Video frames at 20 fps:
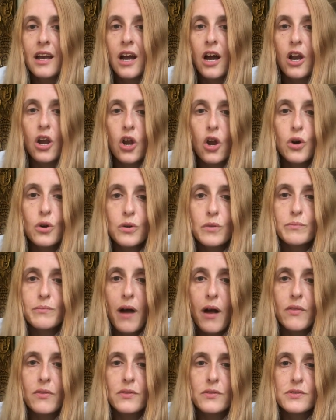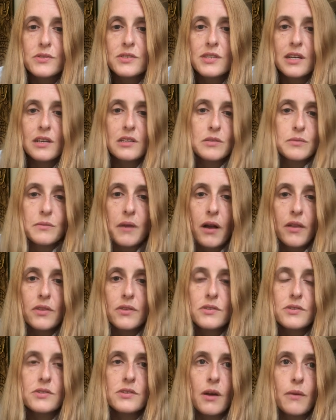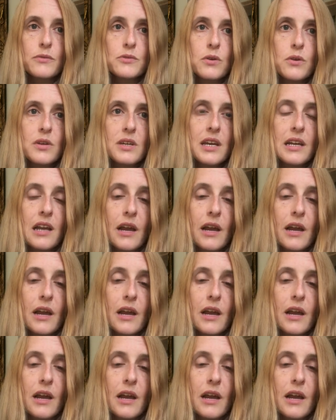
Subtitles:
a long 6 months up to a year.